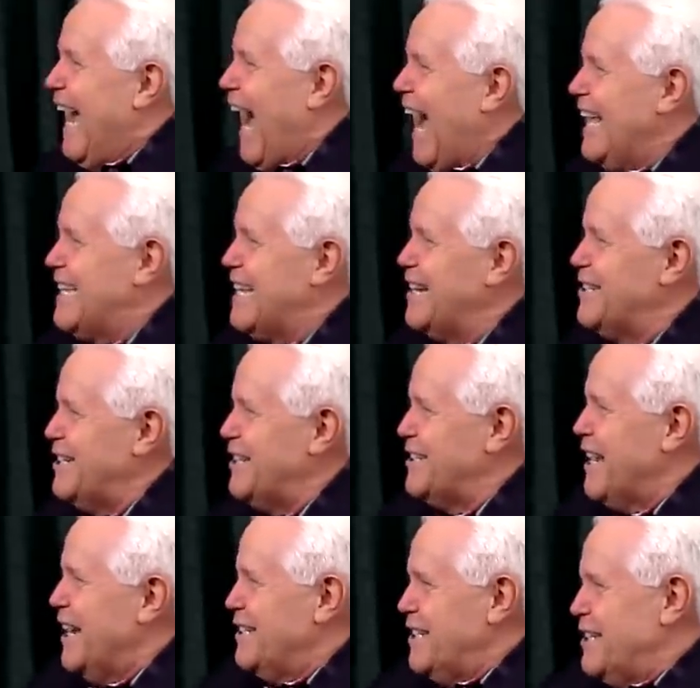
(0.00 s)
I said,
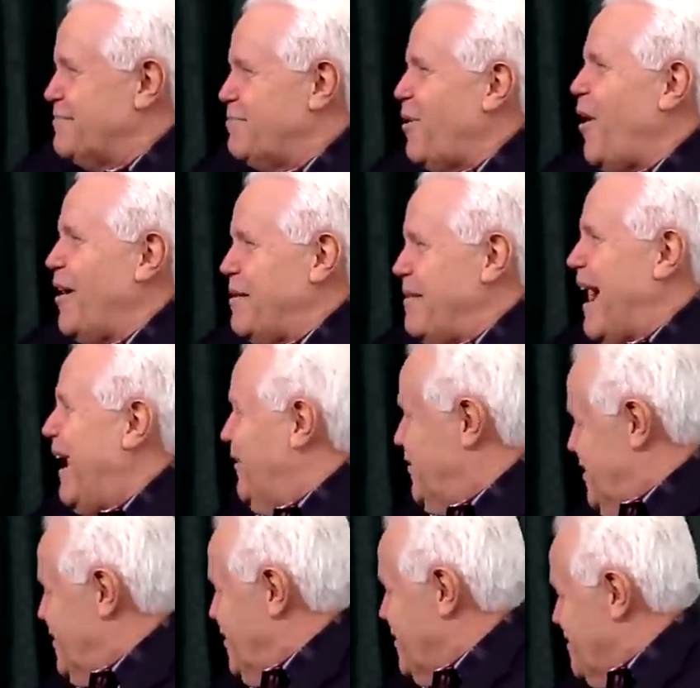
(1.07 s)
she's brought him
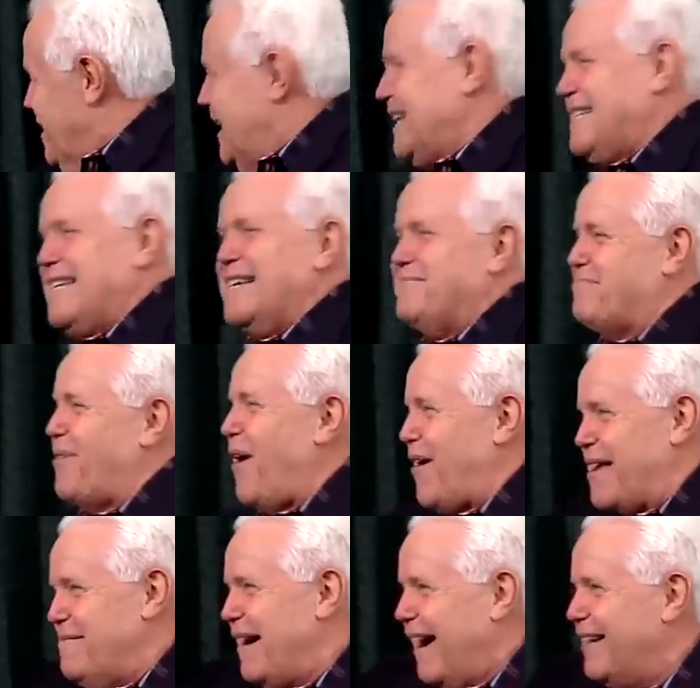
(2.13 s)
out. You know what I mean? She's
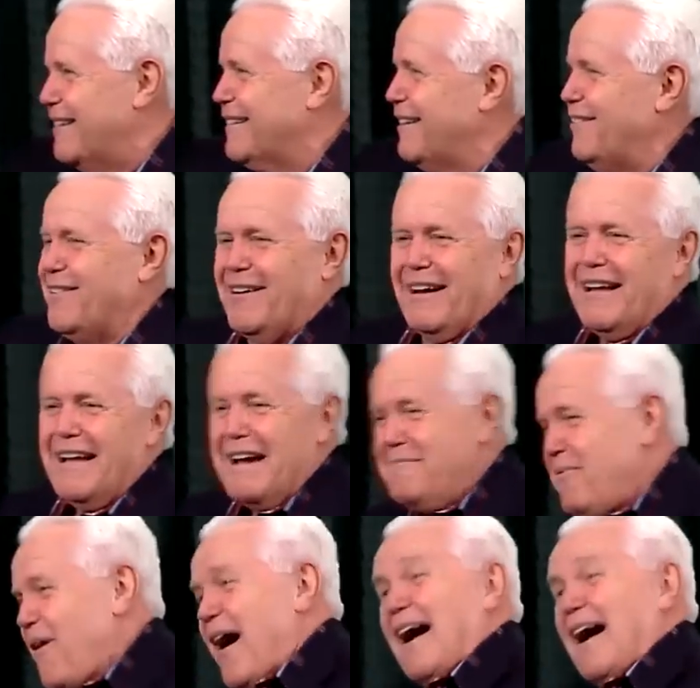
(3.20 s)
brought him out. Glory. Boy,